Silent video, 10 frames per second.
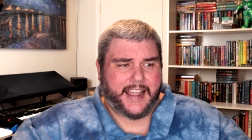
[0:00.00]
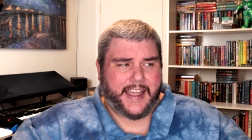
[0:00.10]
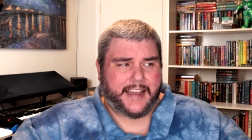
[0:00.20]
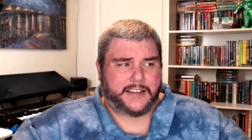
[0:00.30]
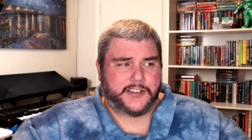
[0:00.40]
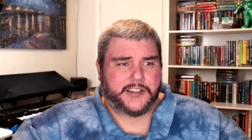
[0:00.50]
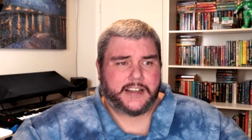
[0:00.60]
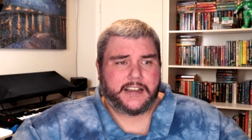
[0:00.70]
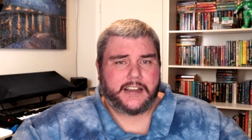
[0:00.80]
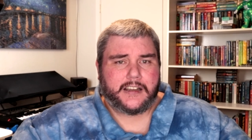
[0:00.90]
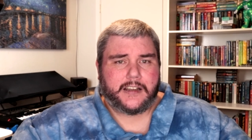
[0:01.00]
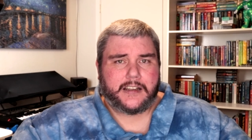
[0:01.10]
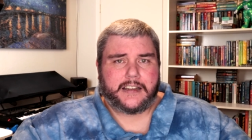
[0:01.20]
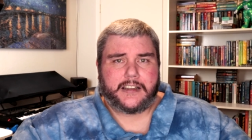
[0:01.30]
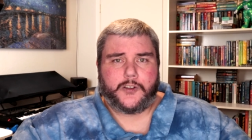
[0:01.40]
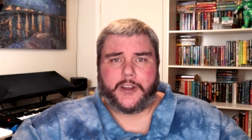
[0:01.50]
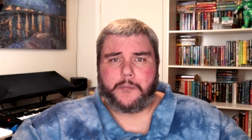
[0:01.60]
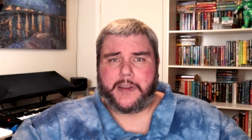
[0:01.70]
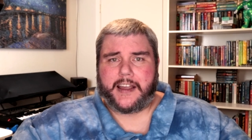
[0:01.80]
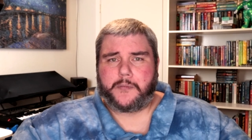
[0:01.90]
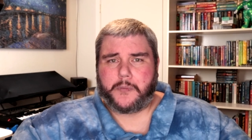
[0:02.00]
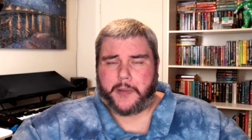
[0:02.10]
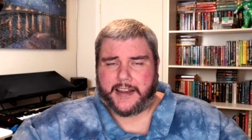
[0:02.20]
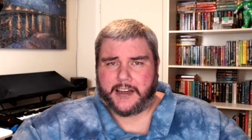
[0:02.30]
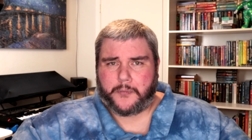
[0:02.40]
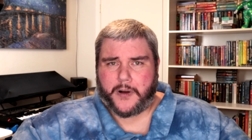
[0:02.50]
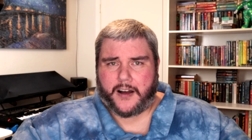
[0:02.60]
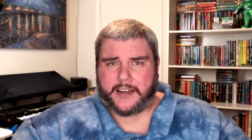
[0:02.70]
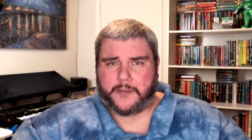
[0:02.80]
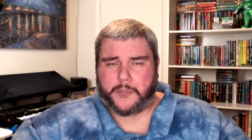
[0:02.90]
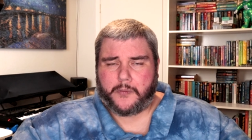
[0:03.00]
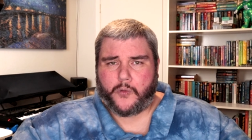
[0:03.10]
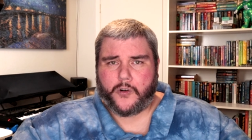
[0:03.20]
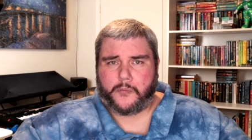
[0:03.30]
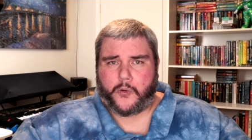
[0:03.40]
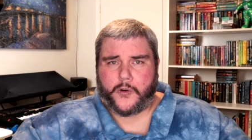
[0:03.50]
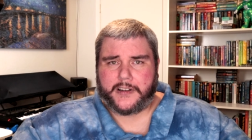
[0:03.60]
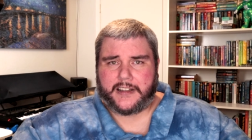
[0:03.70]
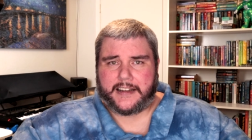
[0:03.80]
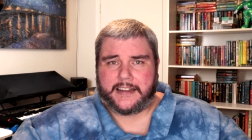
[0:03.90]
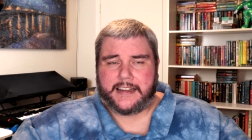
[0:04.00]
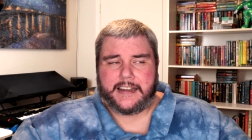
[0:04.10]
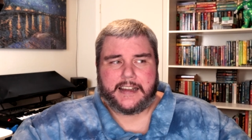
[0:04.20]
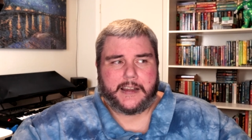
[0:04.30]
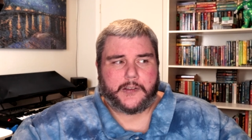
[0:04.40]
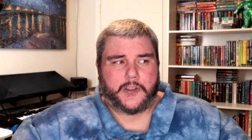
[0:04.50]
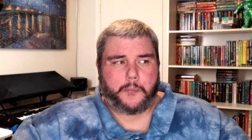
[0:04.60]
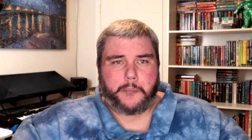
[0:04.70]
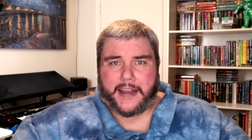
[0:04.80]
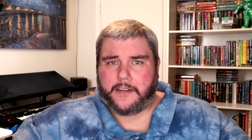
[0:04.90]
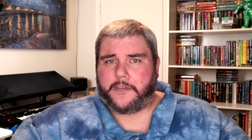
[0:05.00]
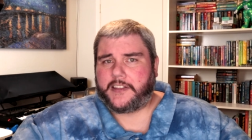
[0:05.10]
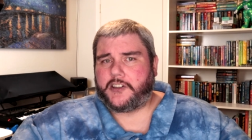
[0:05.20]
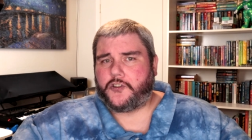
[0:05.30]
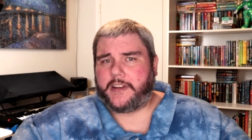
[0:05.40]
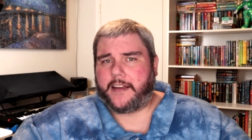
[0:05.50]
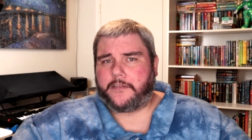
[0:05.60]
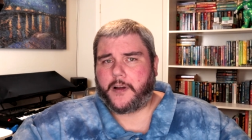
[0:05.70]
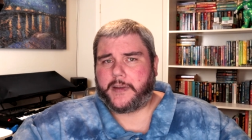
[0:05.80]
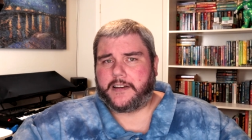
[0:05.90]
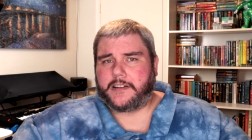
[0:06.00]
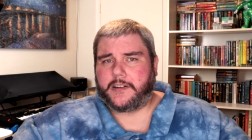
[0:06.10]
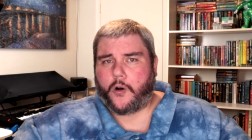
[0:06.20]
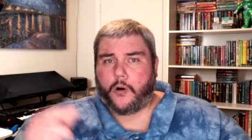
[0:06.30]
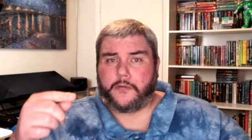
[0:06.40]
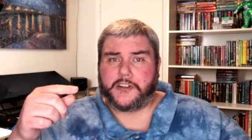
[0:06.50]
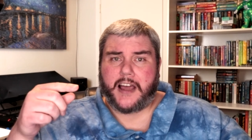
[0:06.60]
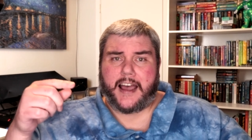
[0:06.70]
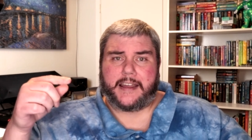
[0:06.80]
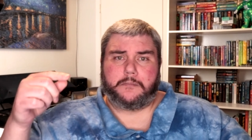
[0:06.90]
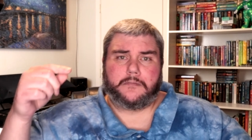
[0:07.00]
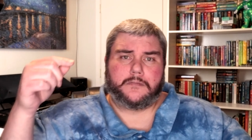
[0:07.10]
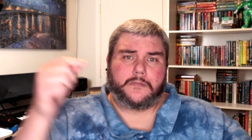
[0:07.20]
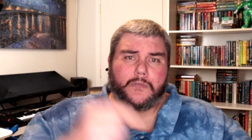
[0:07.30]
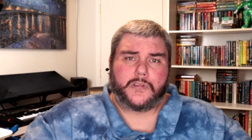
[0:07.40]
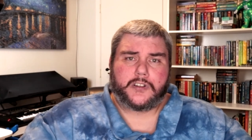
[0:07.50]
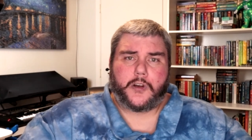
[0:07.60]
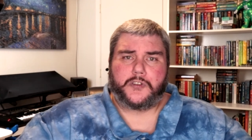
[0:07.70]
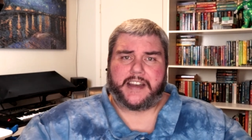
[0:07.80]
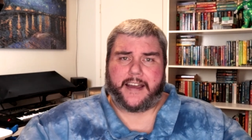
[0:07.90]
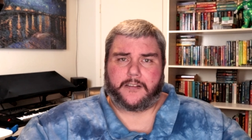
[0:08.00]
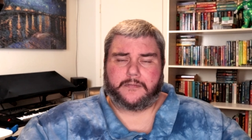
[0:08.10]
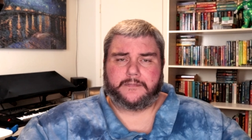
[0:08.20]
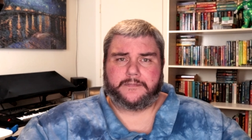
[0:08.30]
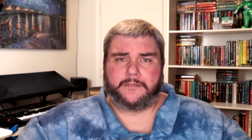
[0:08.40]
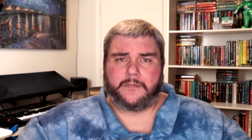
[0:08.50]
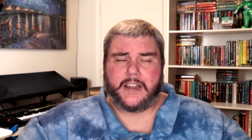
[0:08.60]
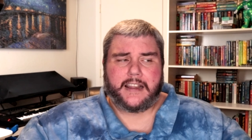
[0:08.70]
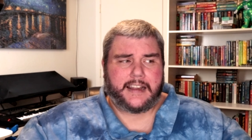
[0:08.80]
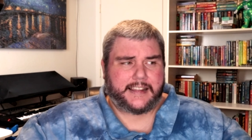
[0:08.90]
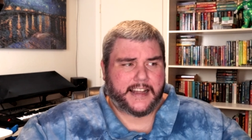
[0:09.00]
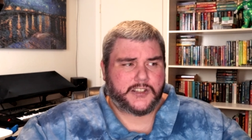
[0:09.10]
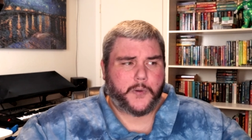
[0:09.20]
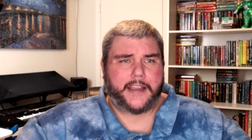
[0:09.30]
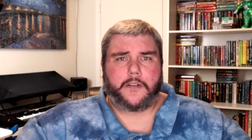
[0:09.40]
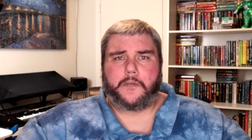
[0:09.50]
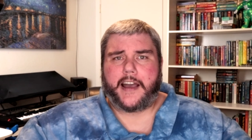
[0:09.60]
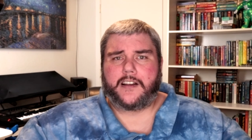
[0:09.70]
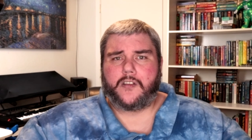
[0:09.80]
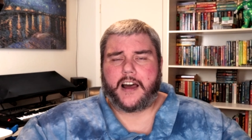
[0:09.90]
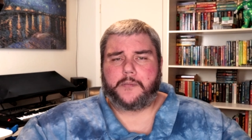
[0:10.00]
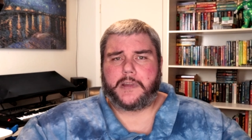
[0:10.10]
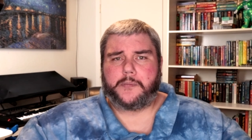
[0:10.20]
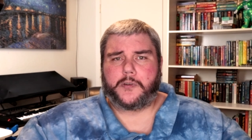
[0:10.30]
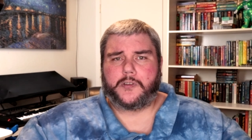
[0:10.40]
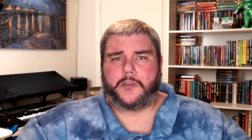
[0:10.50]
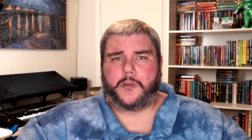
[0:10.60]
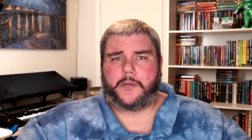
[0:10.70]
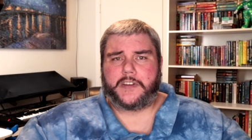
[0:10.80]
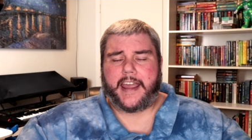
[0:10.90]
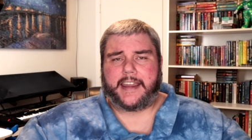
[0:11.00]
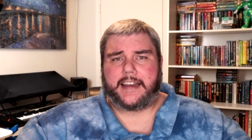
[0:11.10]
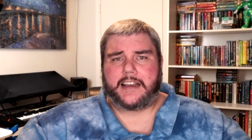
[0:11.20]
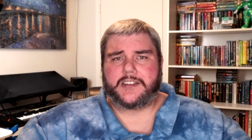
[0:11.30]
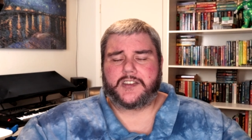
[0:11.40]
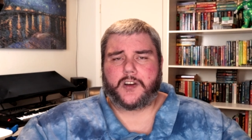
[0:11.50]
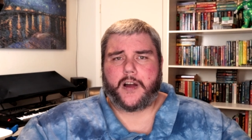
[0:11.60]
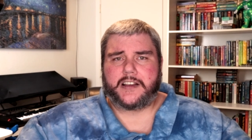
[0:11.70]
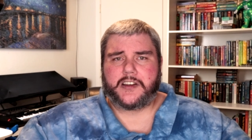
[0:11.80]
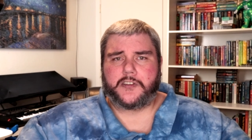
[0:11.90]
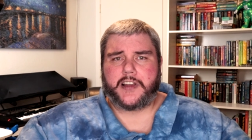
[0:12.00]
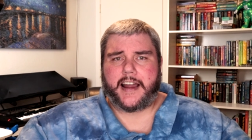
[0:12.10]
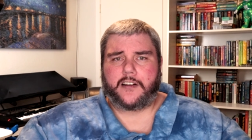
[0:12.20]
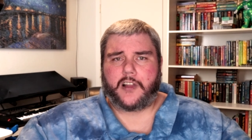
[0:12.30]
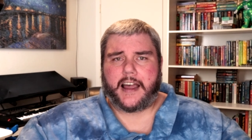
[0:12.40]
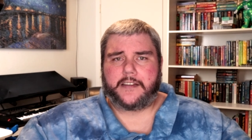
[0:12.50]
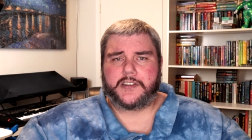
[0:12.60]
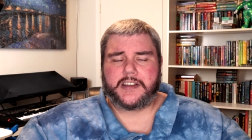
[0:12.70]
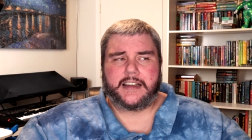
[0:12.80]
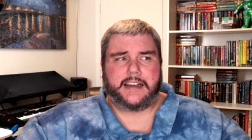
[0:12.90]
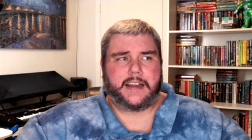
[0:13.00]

And you can become dependent upon it, but more importantly, the benefit that you get from it over time goes down. And that's why you'll find a lot of people who have taken SSRIs their entire lives,